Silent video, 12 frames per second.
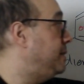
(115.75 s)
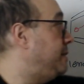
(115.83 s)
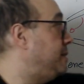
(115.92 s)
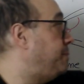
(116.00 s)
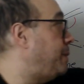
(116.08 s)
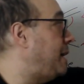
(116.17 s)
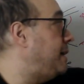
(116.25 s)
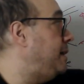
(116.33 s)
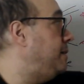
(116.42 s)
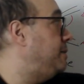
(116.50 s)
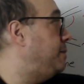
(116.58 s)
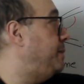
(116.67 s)
This is
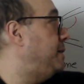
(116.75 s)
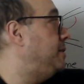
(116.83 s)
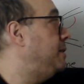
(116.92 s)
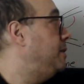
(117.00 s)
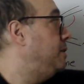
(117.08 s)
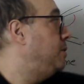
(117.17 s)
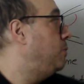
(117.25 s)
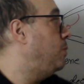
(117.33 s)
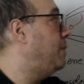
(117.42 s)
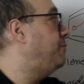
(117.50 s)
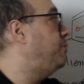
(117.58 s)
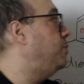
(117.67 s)
para, that means
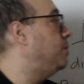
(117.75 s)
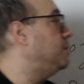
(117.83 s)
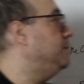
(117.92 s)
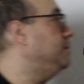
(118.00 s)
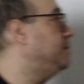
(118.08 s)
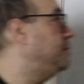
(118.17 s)
1,4.